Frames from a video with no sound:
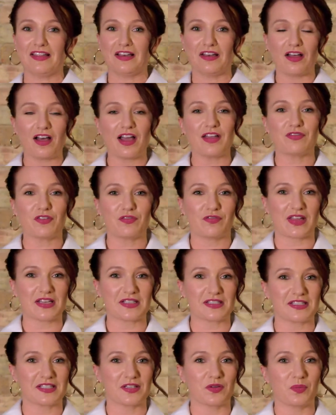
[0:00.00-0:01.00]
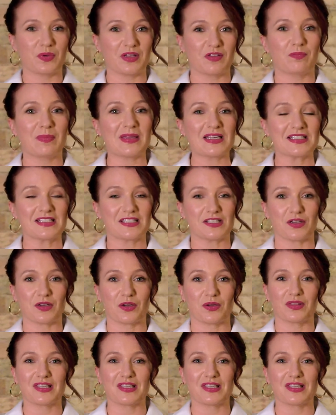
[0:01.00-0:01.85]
live events that we've been to,